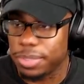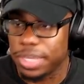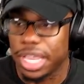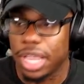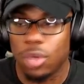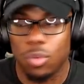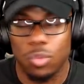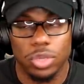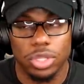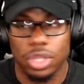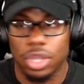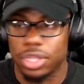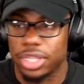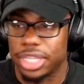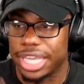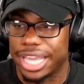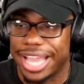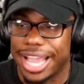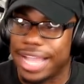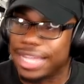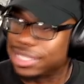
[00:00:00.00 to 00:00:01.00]
me out with all
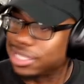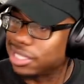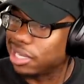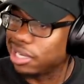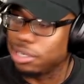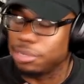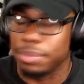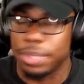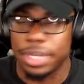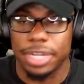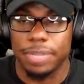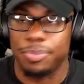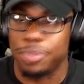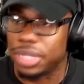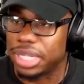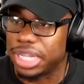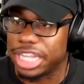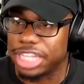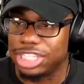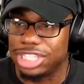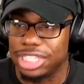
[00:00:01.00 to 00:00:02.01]
the gaslighting,
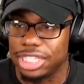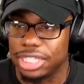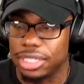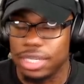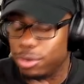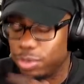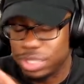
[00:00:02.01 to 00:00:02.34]
manipulation.